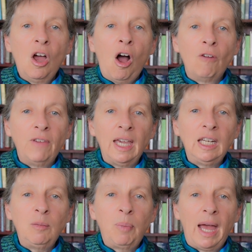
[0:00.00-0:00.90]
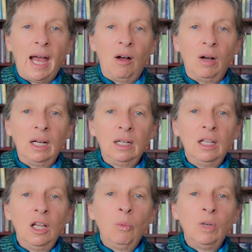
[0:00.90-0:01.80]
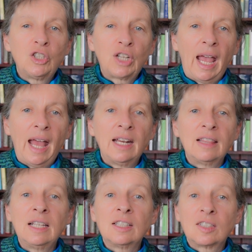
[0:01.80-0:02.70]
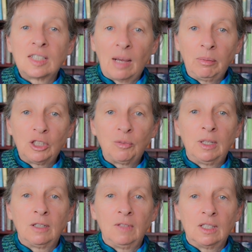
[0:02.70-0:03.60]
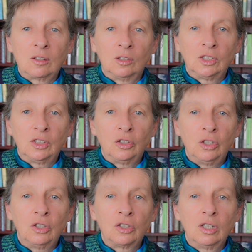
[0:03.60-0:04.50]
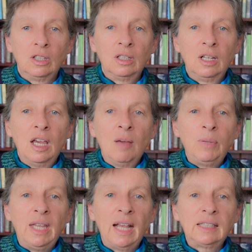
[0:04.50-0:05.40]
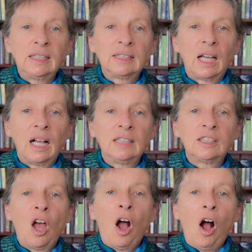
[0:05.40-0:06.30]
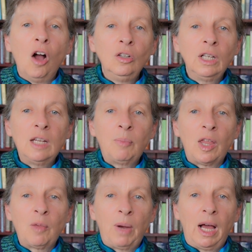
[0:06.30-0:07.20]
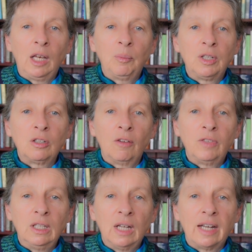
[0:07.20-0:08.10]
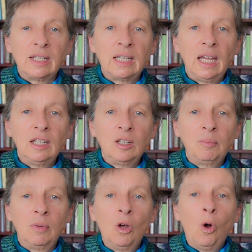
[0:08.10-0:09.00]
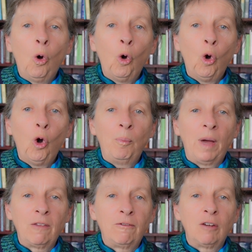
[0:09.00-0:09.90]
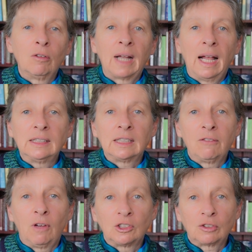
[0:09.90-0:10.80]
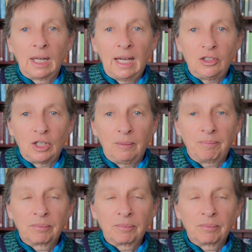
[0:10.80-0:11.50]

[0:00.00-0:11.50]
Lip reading: of any power which can, at the establishment of this Constitution, be exercised only by the Parliament of the United Kingdom or by the Federal Council of Australasia.